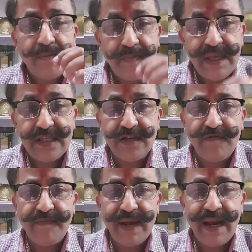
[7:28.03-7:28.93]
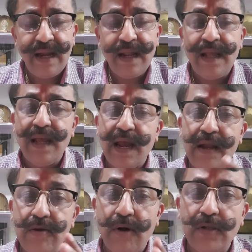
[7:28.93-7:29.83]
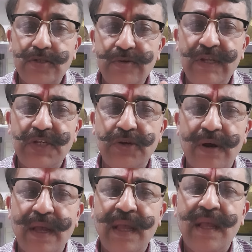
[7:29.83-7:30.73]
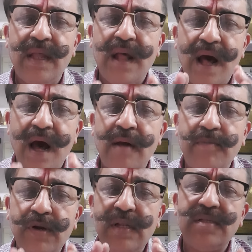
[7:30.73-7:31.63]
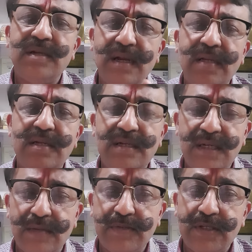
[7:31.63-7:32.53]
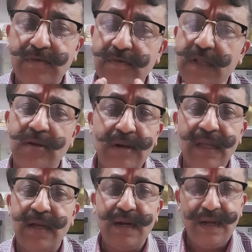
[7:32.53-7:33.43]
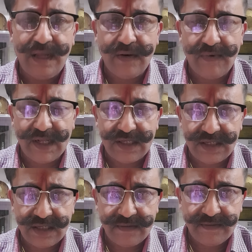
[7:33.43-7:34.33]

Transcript: peace of mind, and you also enjoy harmonious relationships with your near and dear ones.